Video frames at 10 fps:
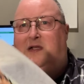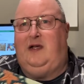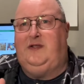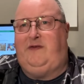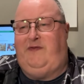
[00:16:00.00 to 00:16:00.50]

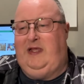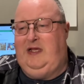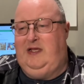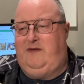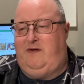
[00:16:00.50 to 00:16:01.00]
lots of
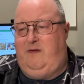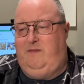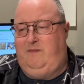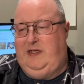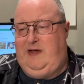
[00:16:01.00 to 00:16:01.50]
things
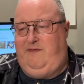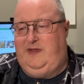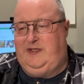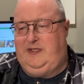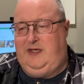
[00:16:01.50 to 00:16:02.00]
from beneath
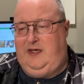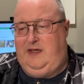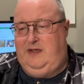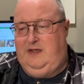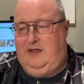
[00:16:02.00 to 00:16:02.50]
the sea.
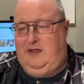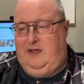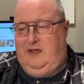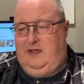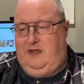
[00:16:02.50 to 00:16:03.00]

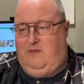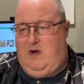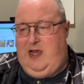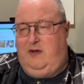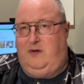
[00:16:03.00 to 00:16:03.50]

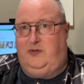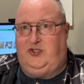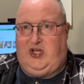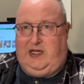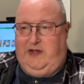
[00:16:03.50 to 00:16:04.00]
Whales,
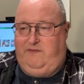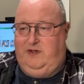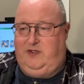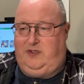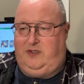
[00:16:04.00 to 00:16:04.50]

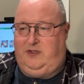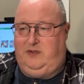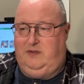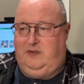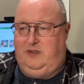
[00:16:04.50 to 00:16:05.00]
jellyfish,
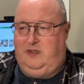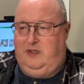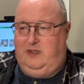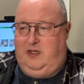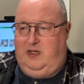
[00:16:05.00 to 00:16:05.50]

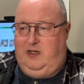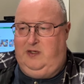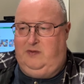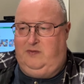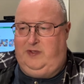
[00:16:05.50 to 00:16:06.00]

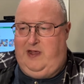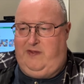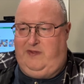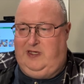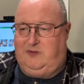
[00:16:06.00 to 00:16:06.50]
and all the
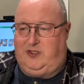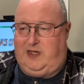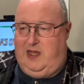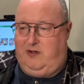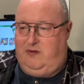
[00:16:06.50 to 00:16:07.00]
other things which I
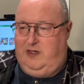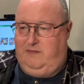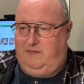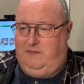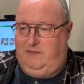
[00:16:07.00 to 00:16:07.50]
can't quite
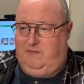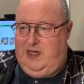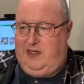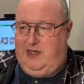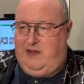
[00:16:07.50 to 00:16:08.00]

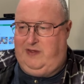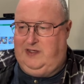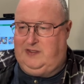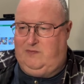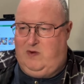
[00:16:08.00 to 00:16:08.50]
make out. I think
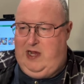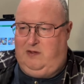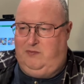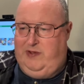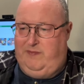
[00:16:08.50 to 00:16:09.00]
it's a
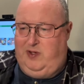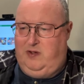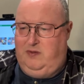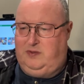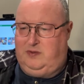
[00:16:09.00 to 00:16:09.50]
whale with a
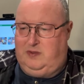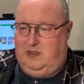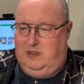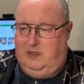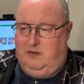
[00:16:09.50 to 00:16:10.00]
boat,
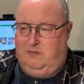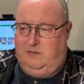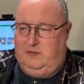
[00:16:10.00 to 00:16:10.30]
a